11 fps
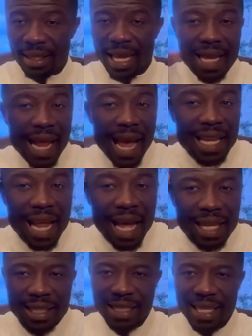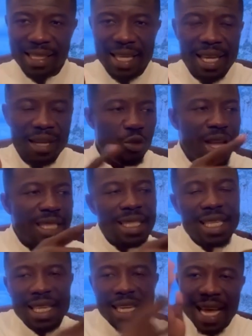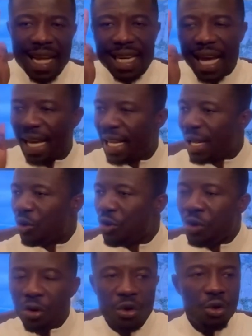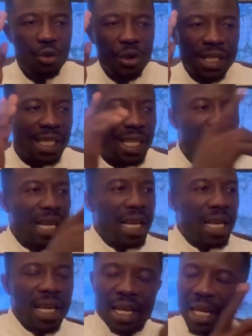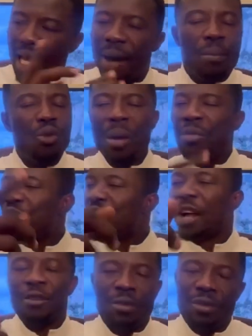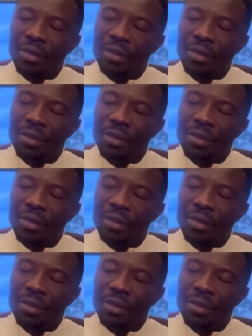Anna, yes, see, we see, Anna, Kojo, we see, M. Waminiano.